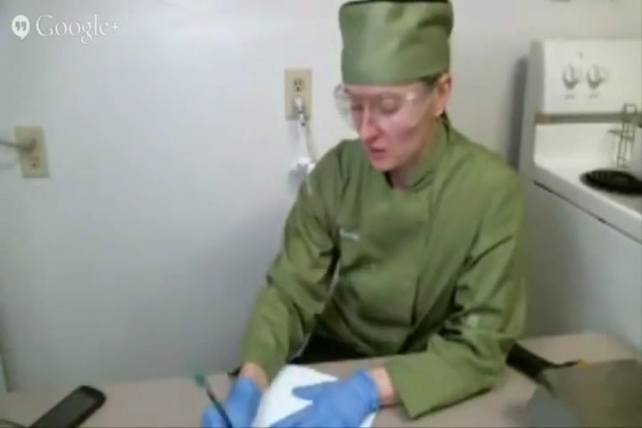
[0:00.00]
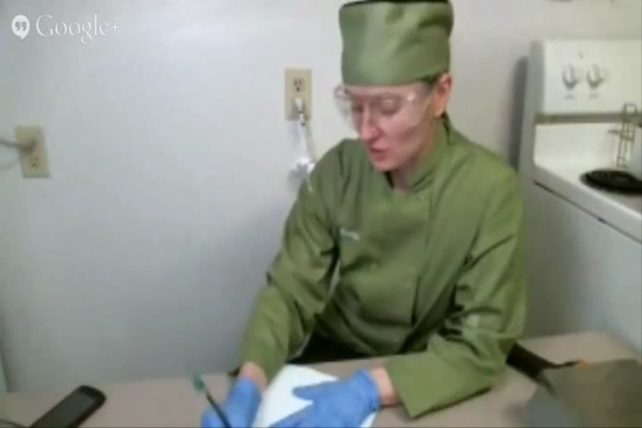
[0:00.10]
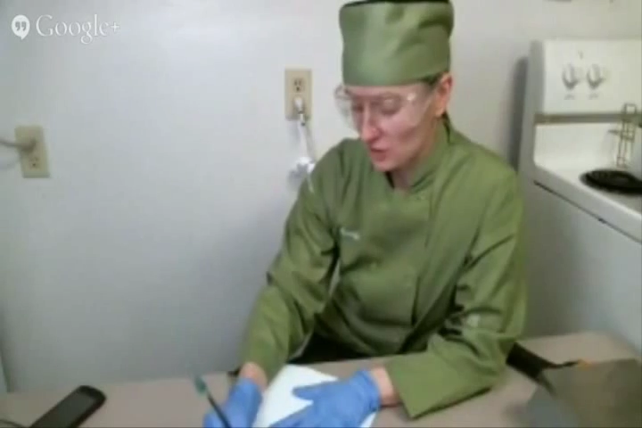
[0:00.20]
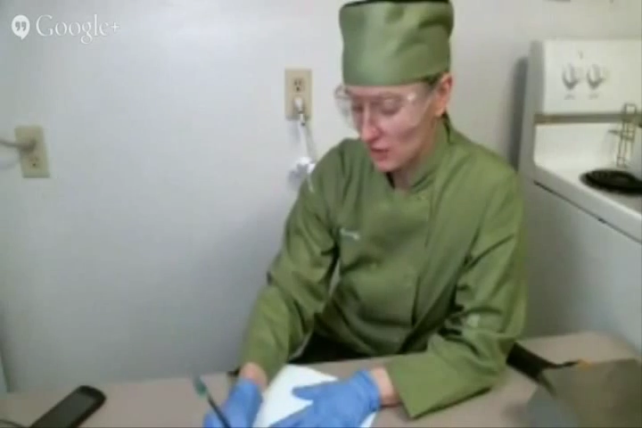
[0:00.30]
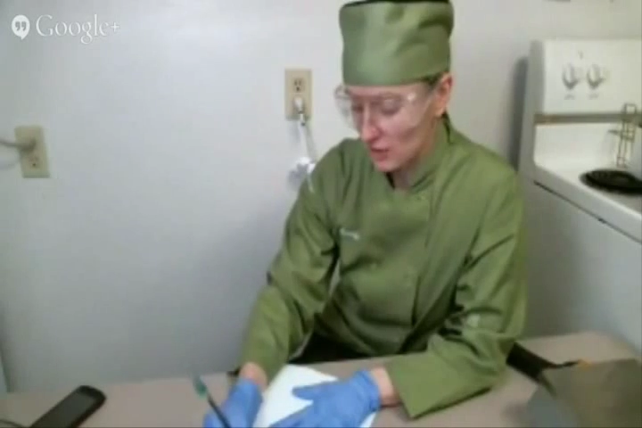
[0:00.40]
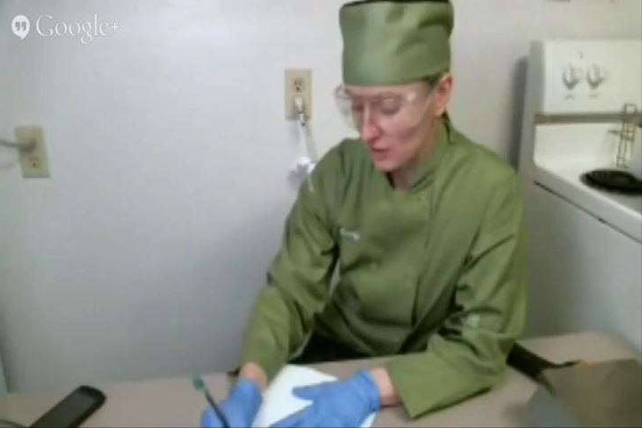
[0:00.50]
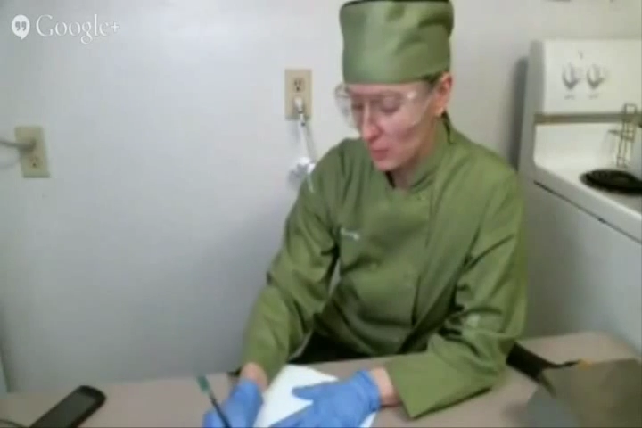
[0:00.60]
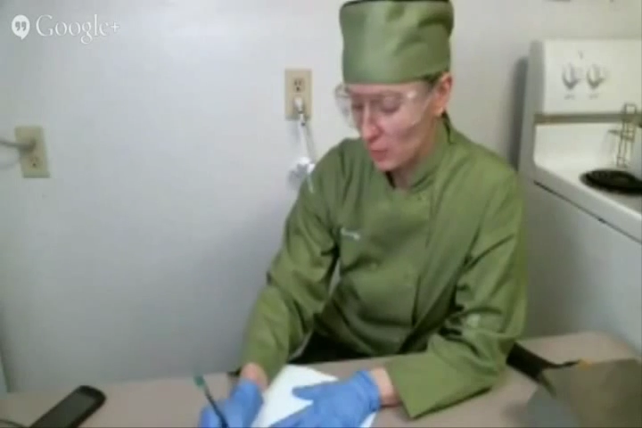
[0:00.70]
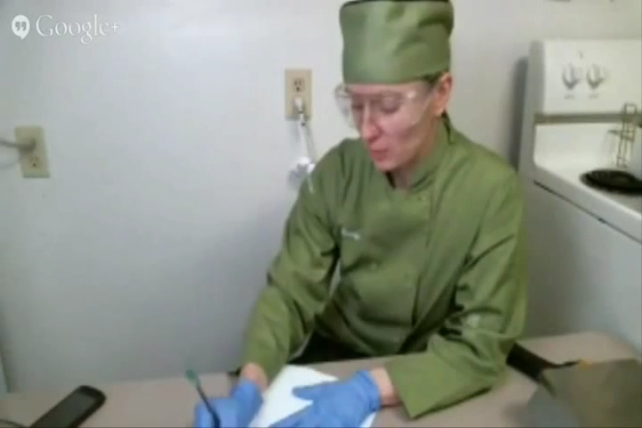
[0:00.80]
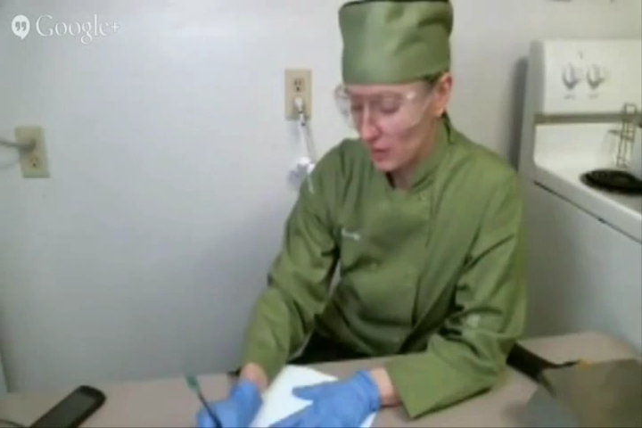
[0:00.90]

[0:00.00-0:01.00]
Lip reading: it should look like